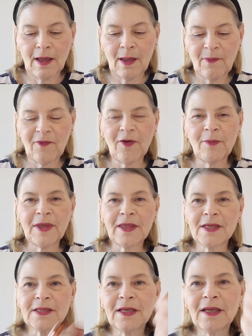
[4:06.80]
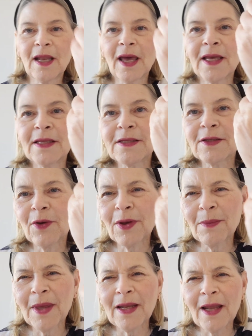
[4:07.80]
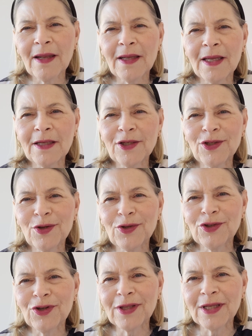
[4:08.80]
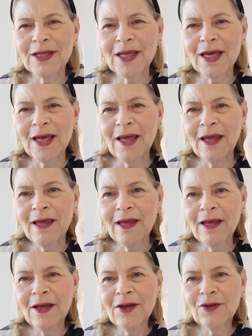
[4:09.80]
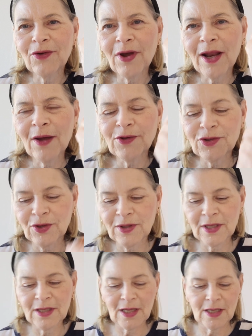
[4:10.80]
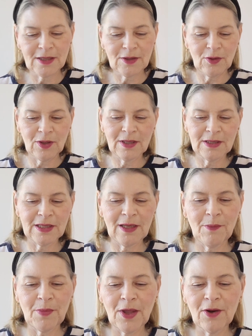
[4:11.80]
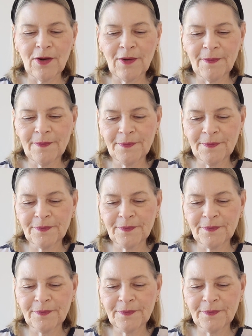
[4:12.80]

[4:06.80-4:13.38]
I'm filming this at night, so I may need to do it during the day. Try it out during the day so you can see it better.